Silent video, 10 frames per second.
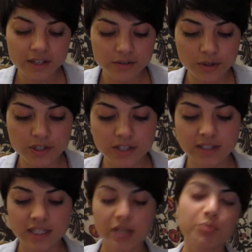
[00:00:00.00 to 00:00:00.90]

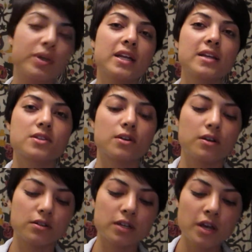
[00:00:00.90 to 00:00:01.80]
unfortunately, but it is
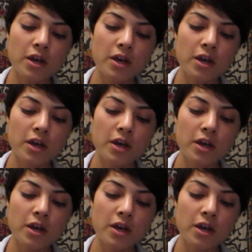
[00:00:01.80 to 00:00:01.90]
called